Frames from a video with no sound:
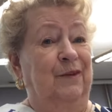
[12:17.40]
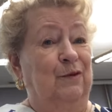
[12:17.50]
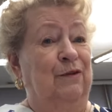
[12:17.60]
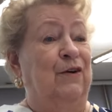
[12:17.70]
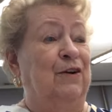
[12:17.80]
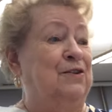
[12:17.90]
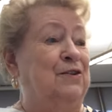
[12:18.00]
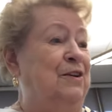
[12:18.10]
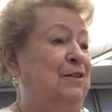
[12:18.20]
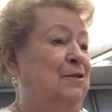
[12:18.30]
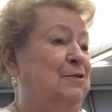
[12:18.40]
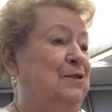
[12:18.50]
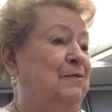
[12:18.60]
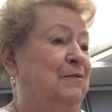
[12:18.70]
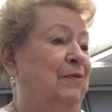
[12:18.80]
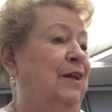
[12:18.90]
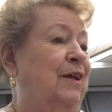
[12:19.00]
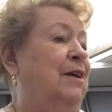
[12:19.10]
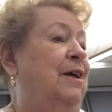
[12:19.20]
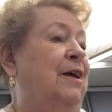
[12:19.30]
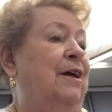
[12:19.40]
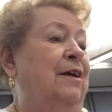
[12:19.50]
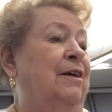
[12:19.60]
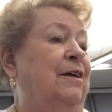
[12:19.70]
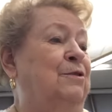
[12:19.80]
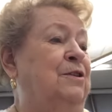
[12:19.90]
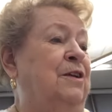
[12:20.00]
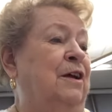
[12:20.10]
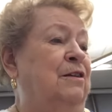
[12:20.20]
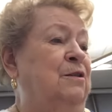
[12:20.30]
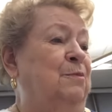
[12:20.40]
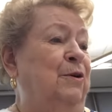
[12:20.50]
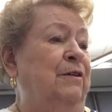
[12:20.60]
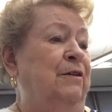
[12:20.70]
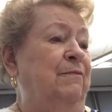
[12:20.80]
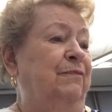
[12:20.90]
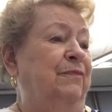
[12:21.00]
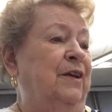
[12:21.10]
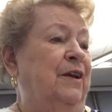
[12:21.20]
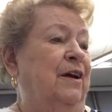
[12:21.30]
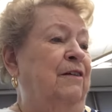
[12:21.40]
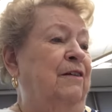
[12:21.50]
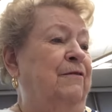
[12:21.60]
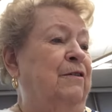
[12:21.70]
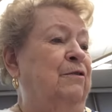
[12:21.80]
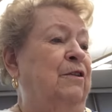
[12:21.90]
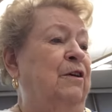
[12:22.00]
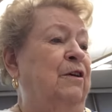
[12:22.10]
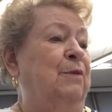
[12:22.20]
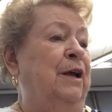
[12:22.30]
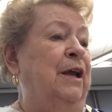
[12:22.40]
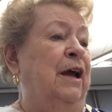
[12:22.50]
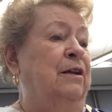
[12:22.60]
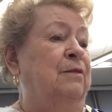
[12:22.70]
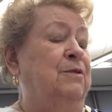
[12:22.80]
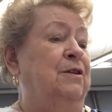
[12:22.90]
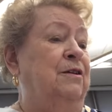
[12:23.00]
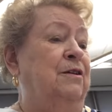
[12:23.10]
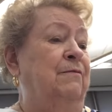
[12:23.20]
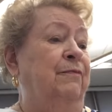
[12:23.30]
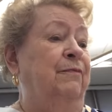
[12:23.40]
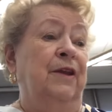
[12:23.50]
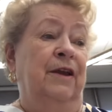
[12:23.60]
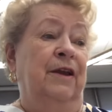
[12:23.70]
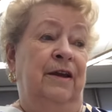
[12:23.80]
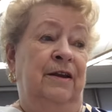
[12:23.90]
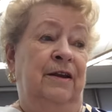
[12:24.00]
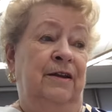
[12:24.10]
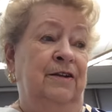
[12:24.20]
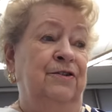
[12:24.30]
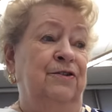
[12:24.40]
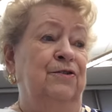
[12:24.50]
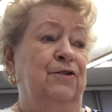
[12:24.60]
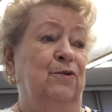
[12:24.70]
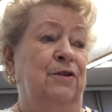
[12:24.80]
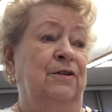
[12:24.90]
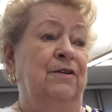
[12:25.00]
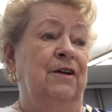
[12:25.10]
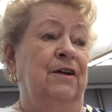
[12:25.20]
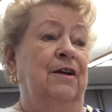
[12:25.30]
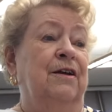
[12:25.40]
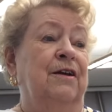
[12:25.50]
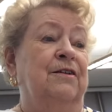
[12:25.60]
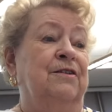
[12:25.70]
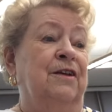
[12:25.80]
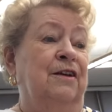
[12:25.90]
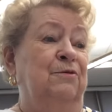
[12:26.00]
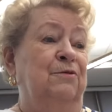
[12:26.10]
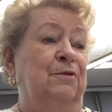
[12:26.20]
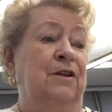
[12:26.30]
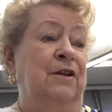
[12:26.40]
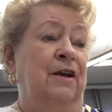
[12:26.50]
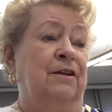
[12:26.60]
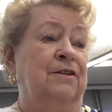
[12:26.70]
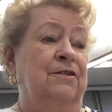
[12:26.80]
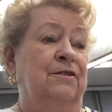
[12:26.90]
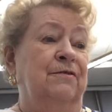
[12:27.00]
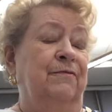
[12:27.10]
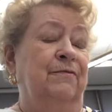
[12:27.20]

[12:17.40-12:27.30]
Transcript: We've all seen those. In New Salisbury, I found Thelma Adamson, 86 years old, signed with an X.